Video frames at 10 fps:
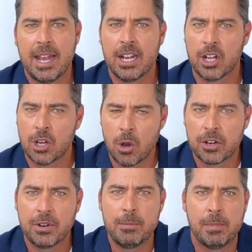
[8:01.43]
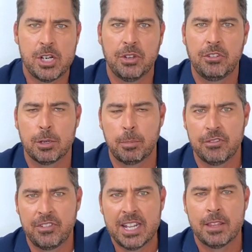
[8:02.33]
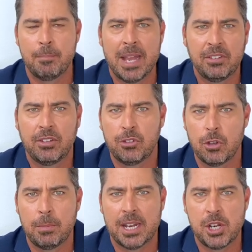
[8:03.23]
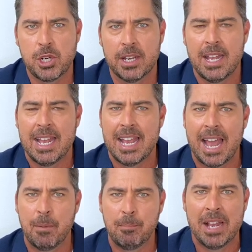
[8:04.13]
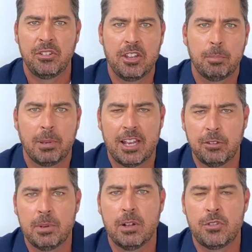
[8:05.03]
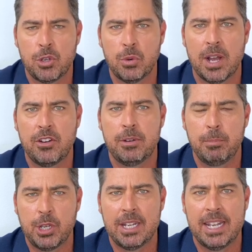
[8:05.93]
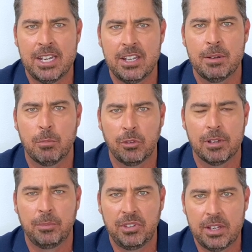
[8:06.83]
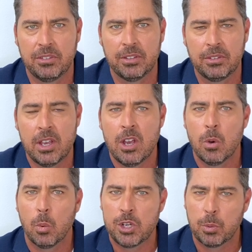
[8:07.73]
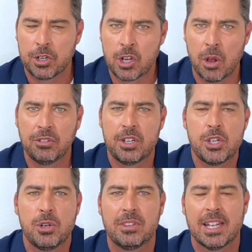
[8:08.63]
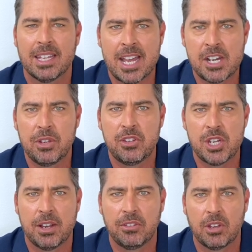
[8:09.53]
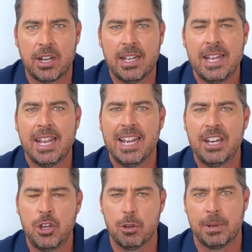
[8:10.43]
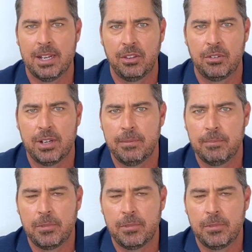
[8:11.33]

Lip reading: and concrete measures to prevent the mass extermination and mass displacement of 200 million Indian Muslim citizens, which would constitute the largest genocide in human history.